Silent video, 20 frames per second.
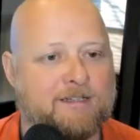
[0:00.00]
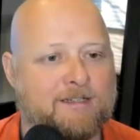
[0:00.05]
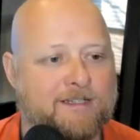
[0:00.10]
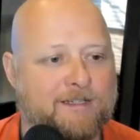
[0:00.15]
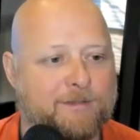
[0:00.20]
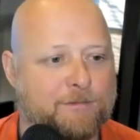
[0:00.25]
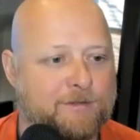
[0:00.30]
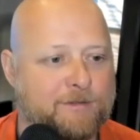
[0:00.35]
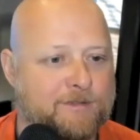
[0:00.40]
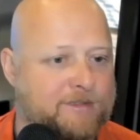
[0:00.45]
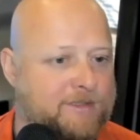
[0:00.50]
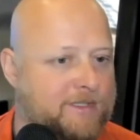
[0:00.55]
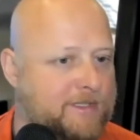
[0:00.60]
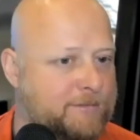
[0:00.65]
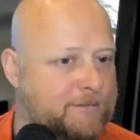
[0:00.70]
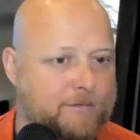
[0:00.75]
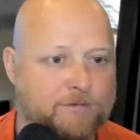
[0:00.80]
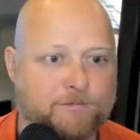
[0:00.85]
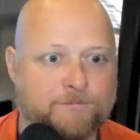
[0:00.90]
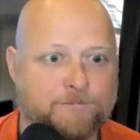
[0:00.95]
It was
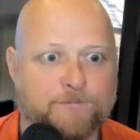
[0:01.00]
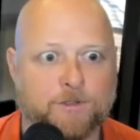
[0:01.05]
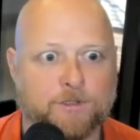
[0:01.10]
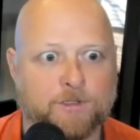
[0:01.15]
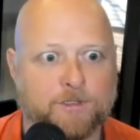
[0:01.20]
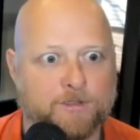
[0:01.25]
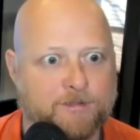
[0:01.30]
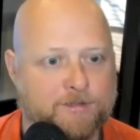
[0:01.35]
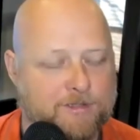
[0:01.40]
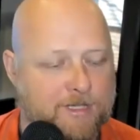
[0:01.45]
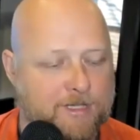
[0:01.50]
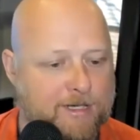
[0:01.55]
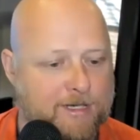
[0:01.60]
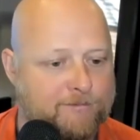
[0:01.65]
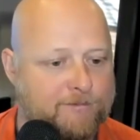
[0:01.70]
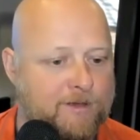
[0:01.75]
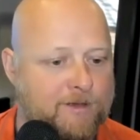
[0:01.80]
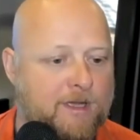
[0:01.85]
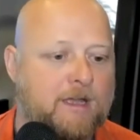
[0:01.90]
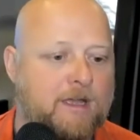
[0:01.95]
full of
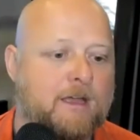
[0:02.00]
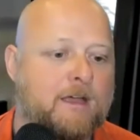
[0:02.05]
stuff.